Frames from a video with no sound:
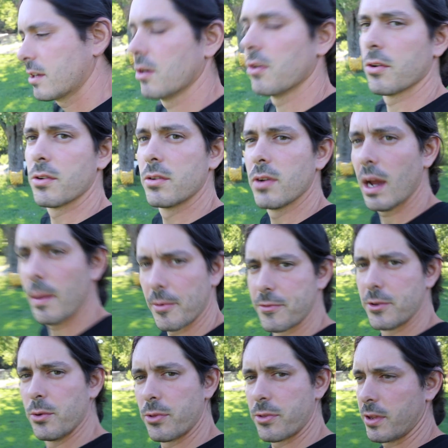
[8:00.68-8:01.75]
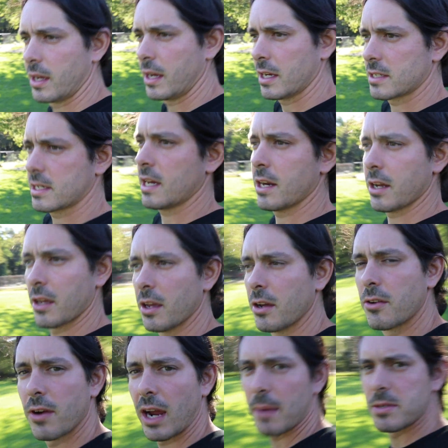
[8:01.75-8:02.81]
go grab a few things, had to
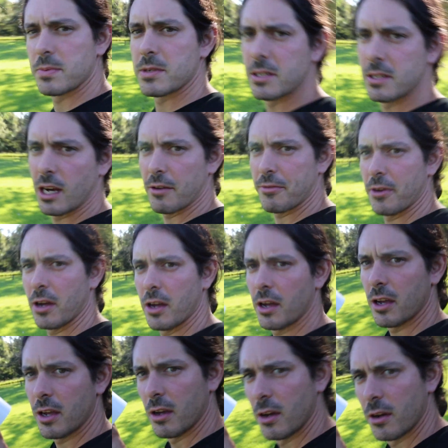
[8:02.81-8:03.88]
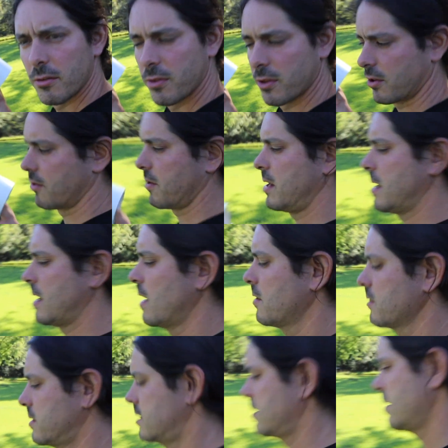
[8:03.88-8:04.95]
grab some stuff for the greenhouse.